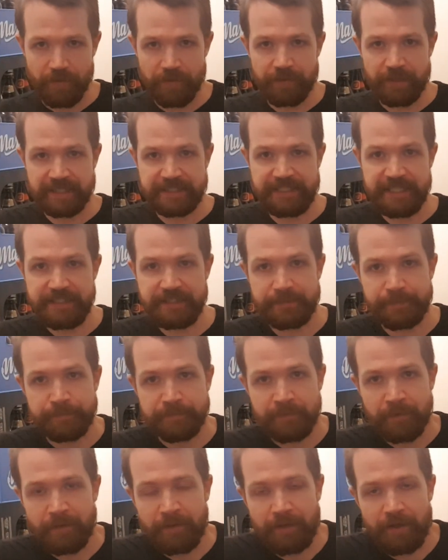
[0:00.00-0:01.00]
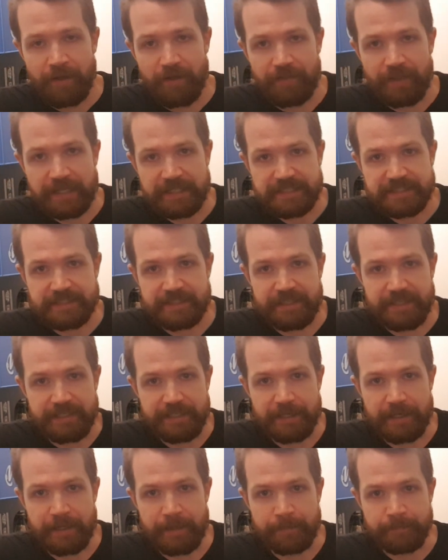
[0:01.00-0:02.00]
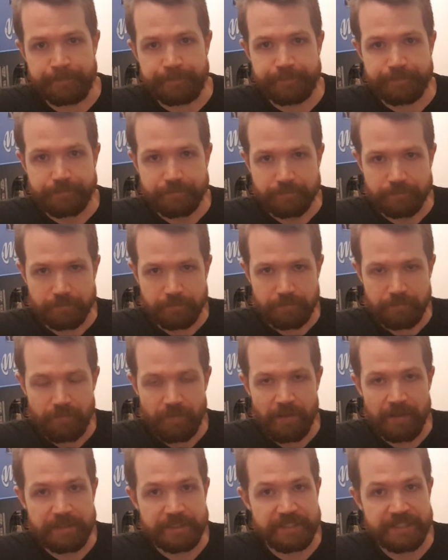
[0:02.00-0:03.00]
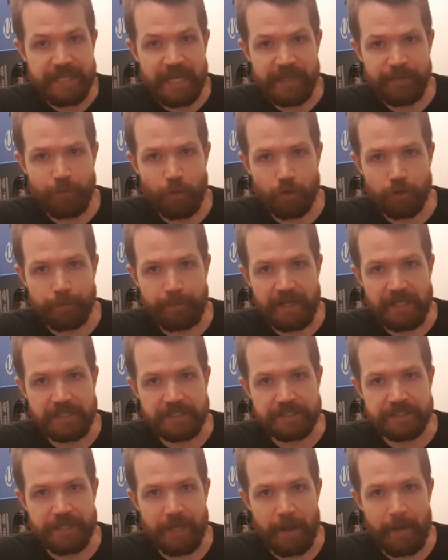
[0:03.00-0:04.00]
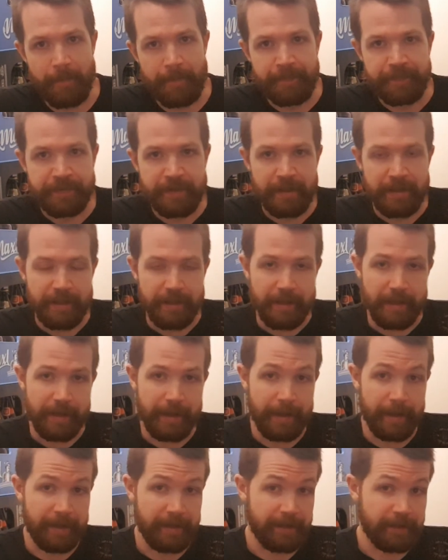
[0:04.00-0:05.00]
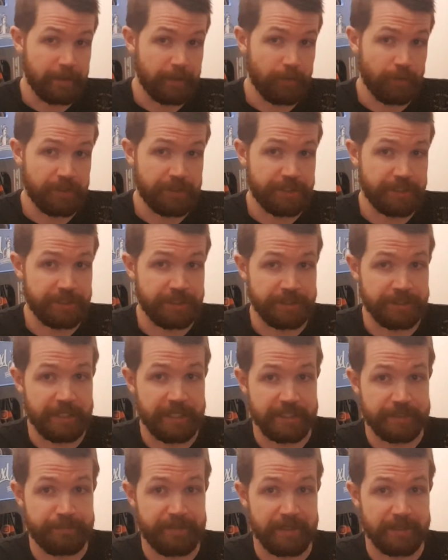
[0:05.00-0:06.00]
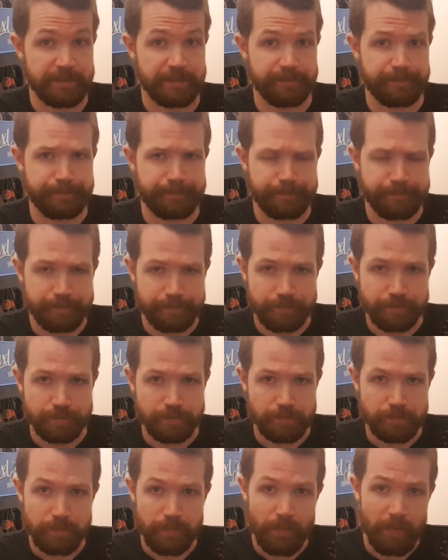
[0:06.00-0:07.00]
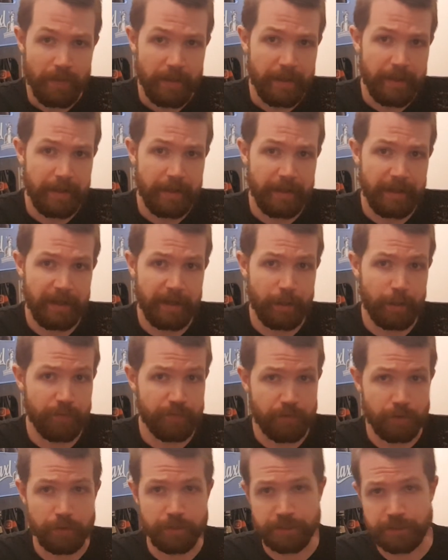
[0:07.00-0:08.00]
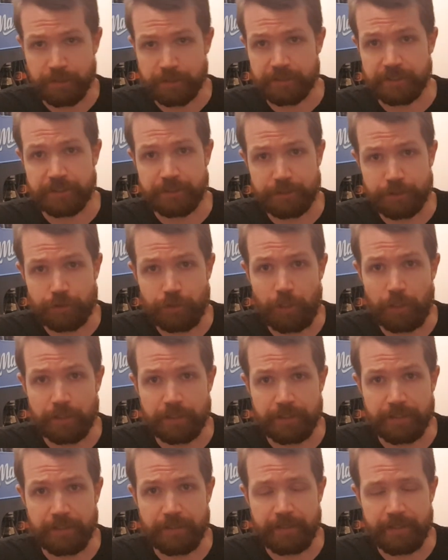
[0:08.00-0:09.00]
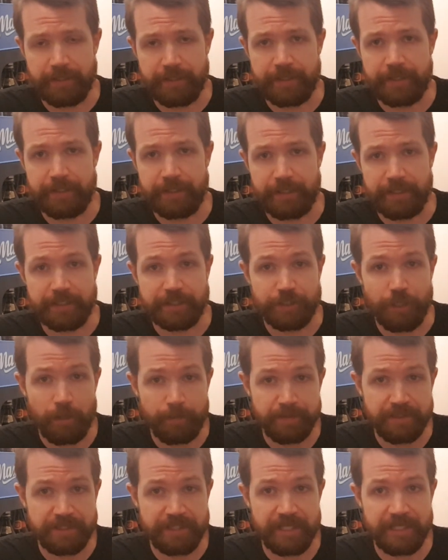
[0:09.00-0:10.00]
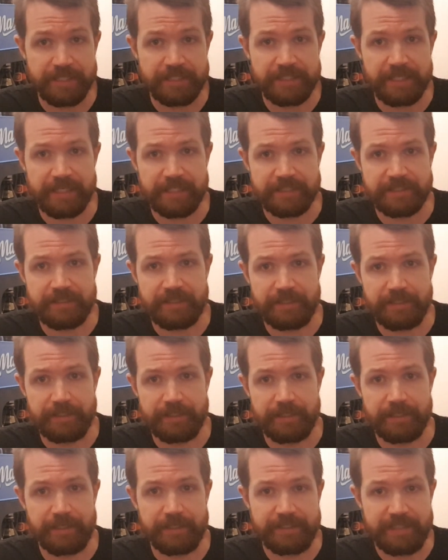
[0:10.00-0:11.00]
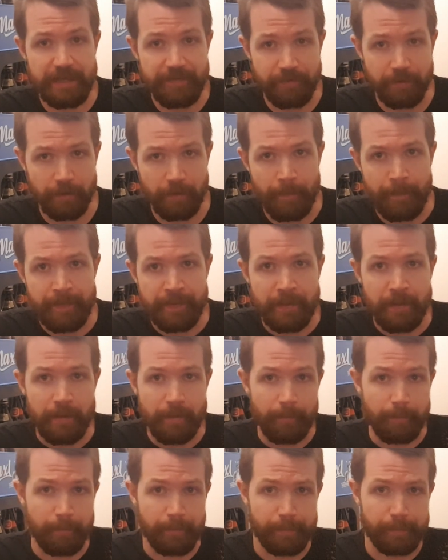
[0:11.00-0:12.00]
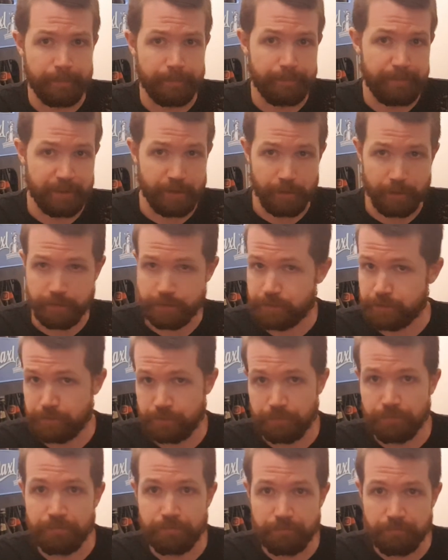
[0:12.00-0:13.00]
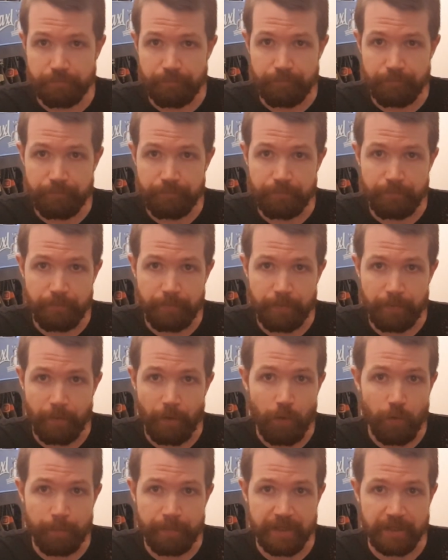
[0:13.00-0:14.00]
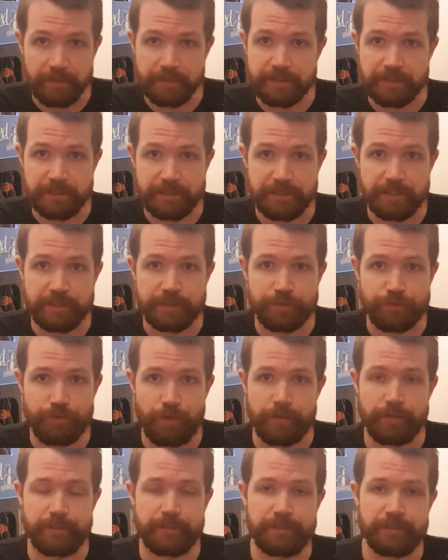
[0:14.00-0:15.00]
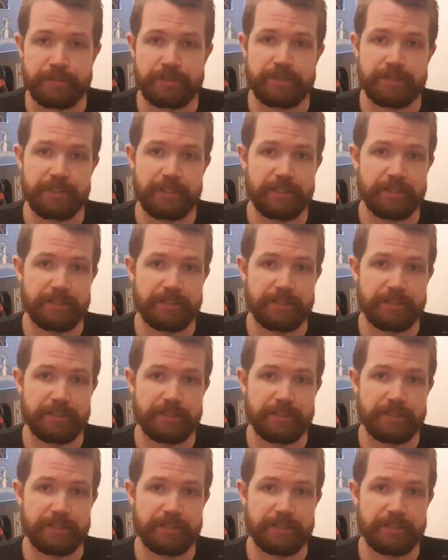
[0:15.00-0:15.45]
That's it. That's the Sternburg Pilsner, which is a nice pils. Of course, not as strong in its hops taste as the Jeder, because no pils is as strong as